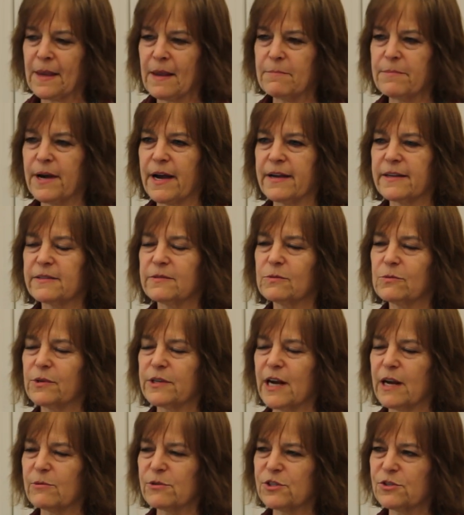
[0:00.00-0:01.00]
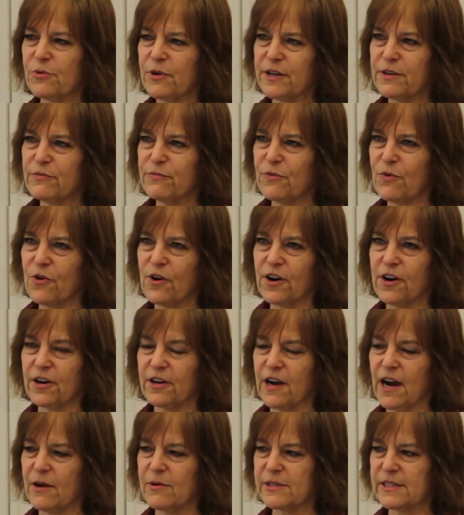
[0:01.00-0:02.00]
But when I was
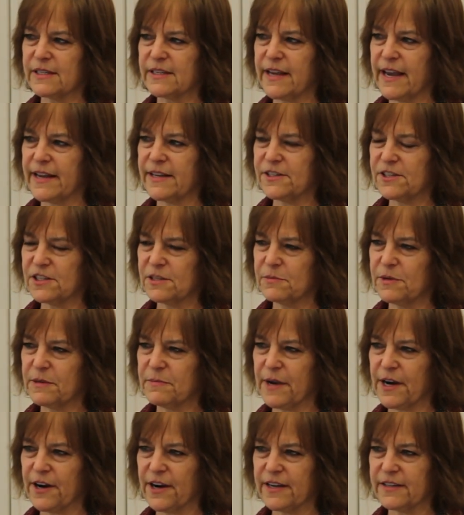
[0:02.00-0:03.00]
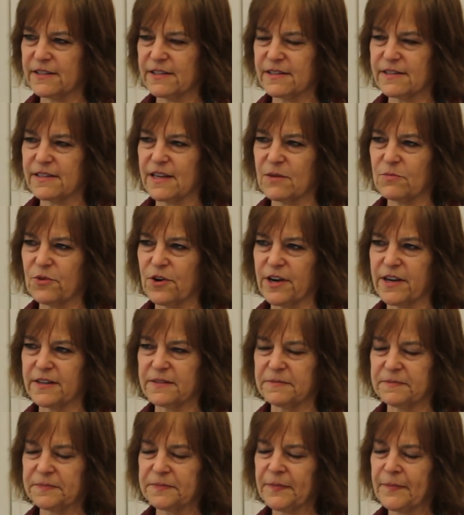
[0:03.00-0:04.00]
24, I was engaged to be married to
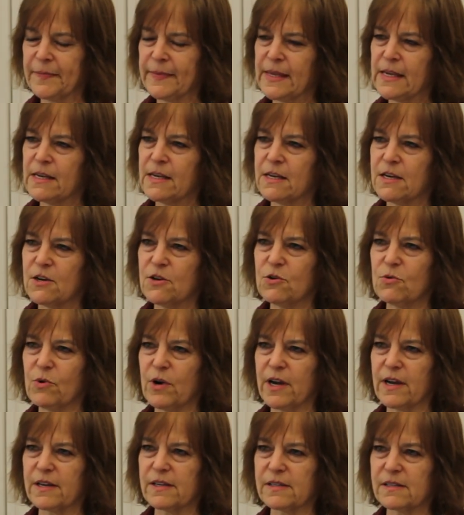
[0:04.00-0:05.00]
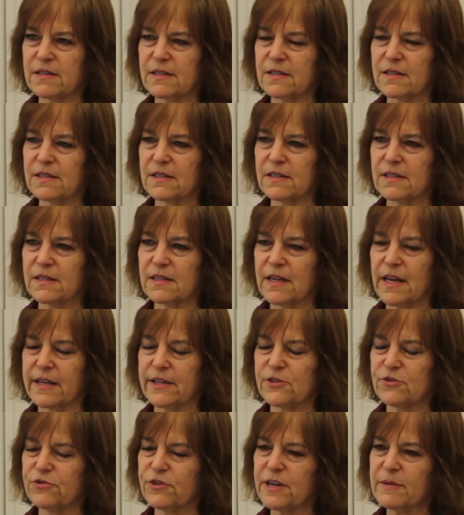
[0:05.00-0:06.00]
someone who was
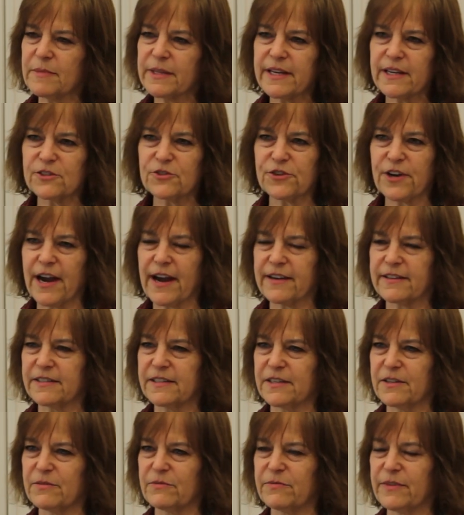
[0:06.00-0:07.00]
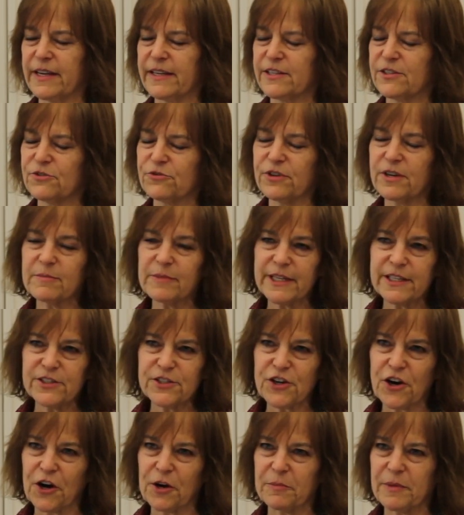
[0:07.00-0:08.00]
extremely attractive, extremely
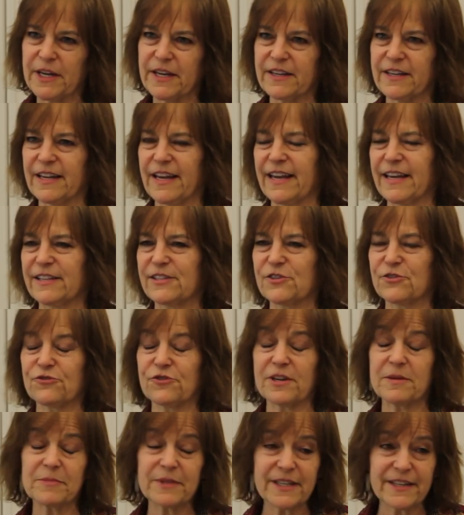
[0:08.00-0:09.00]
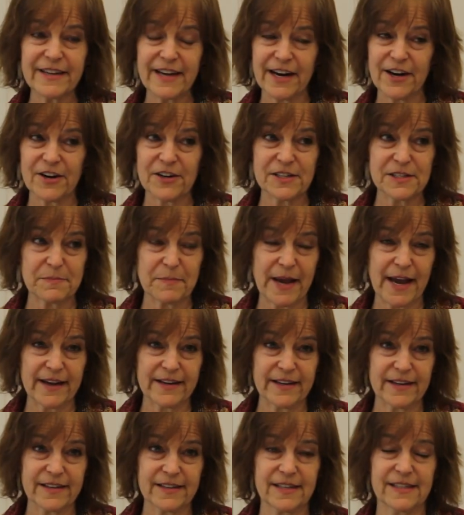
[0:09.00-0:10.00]
charming, extremely
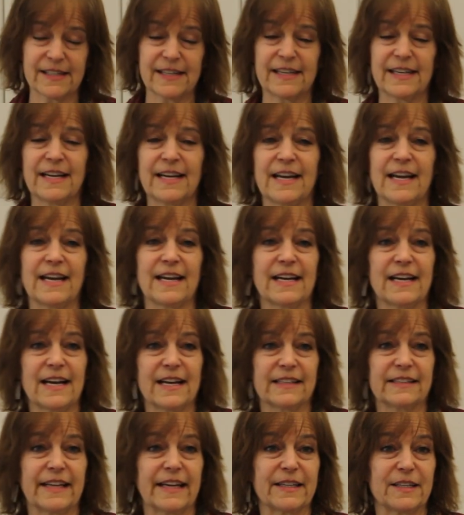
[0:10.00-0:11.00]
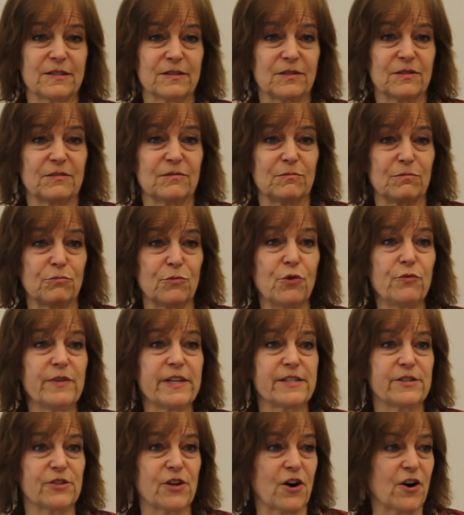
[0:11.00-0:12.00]
charismatic, like movie
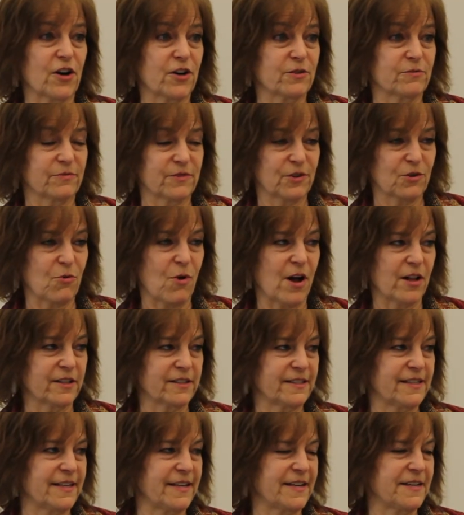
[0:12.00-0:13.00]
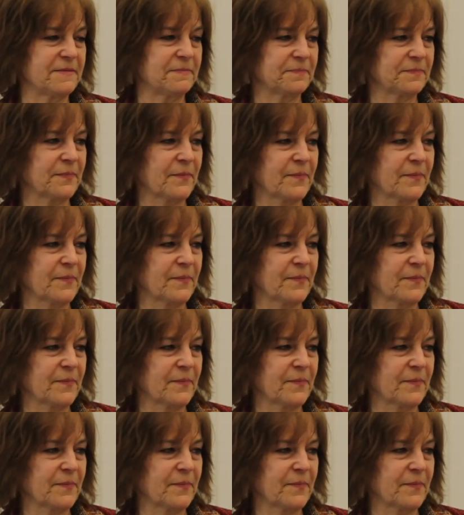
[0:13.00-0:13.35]
star quality.